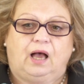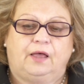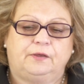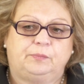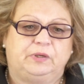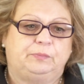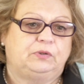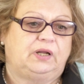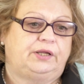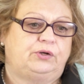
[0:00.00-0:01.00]
Other
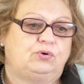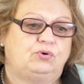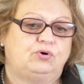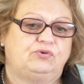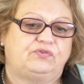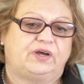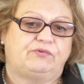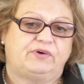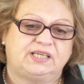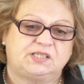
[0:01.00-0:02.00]
people I know who've
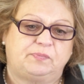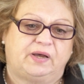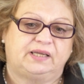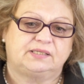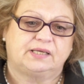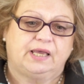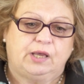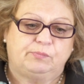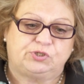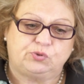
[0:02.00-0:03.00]
had respite,
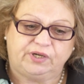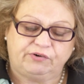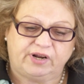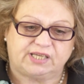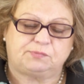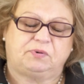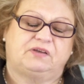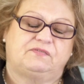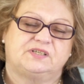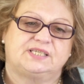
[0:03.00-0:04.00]
between
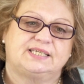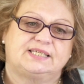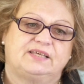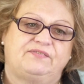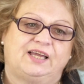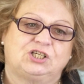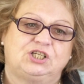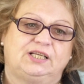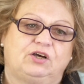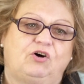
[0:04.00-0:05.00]
respite visits, they've
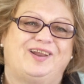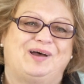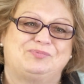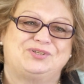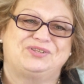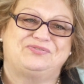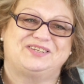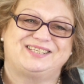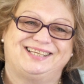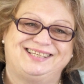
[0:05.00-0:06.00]
actually gone up to the
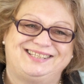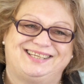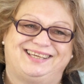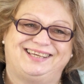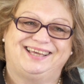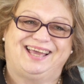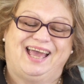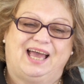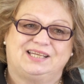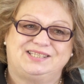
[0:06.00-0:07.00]
facility
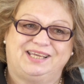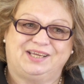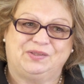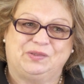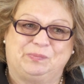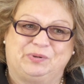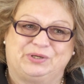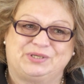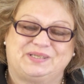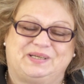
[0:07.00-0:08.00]
and taken their
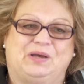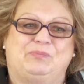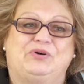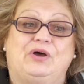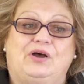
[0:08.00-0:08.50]
person up